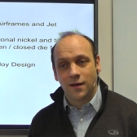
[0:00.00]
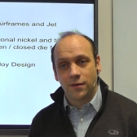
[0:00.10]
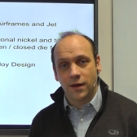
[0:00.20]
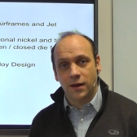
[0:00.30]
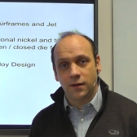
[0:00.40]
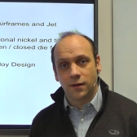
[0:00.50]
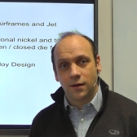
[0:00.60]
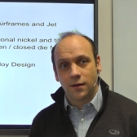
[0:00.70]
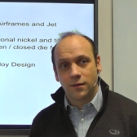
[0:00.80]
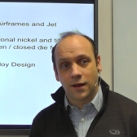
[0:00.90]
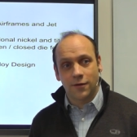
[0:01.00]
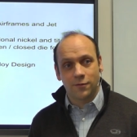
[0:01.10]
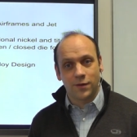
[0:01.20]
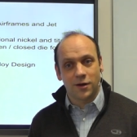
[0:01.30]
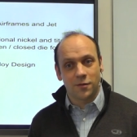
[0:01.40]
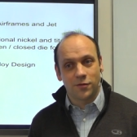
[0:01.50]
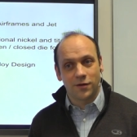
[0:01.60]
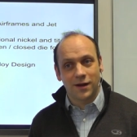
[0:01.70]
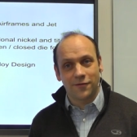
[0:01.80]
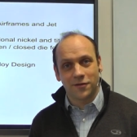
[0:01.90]
then there will be no
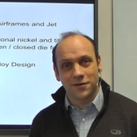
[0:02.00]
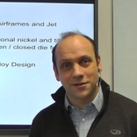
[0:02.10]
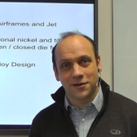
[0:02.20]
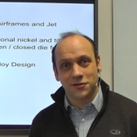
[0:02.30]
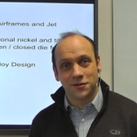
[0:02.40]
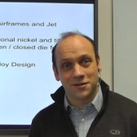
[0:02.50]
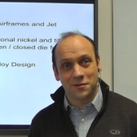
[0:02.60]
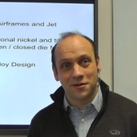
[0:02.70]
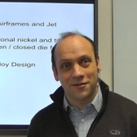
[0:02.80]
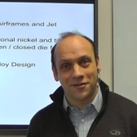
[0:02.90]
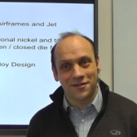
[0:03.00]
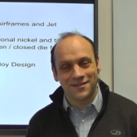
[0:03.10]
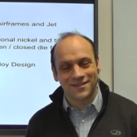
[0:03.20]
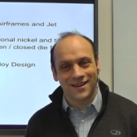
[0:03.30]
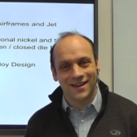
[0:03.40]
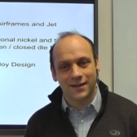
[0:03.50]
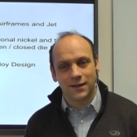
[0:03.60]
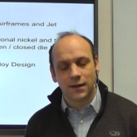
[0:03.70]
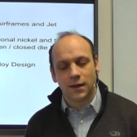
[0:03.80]
point having the discussion because you won't have anything to say.